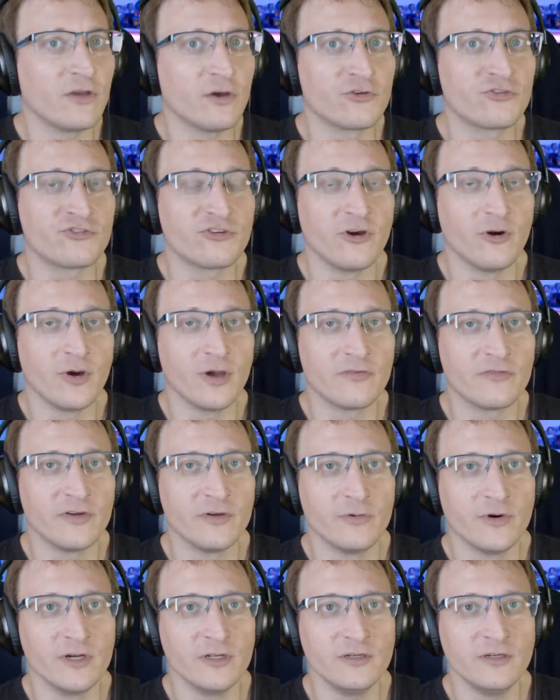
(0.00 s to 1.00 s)
show,
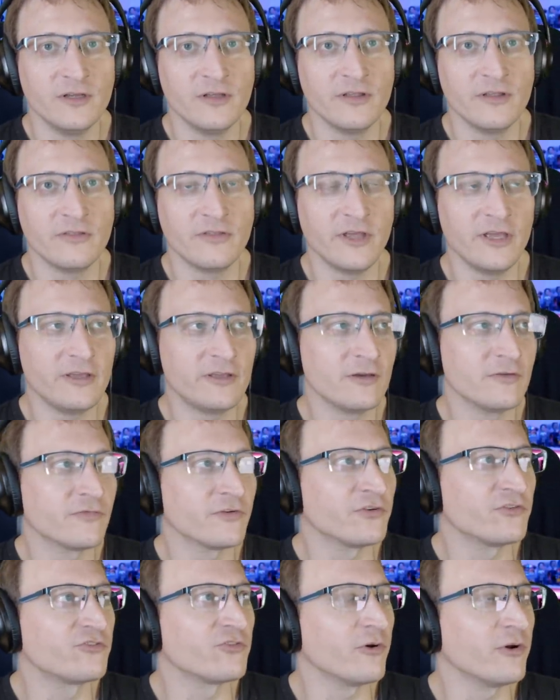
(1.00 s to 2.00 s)
everyone. Thank you
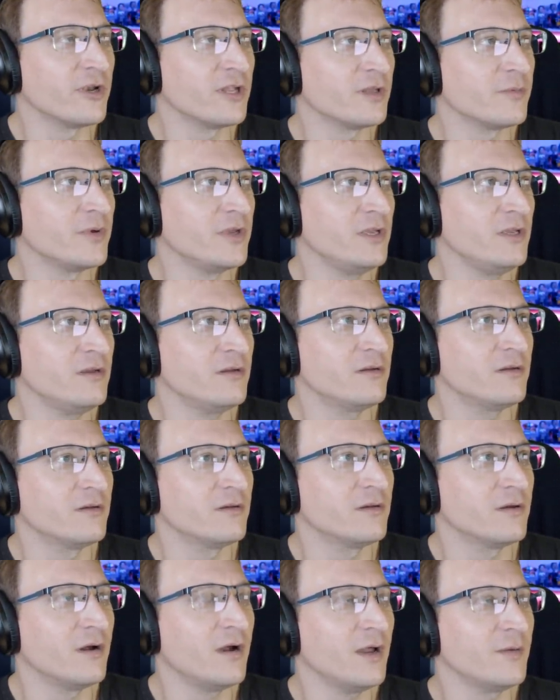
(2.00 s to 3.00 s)
for joining me. I'm